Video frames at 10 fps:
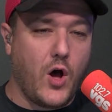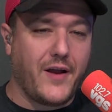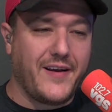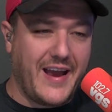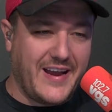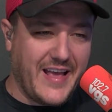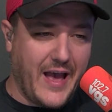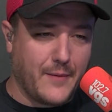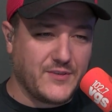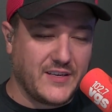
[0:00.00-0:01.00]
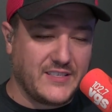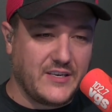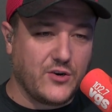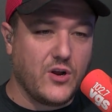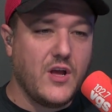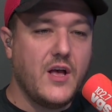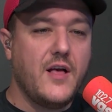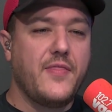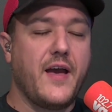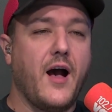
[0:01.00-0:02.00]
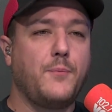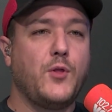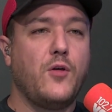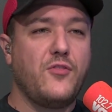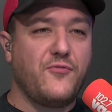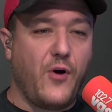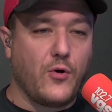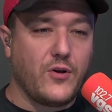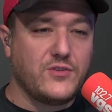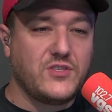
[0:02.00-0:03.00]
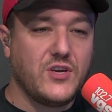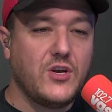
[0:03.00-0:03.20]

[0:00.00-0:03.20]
on dating apps like Tinder. They upload the photos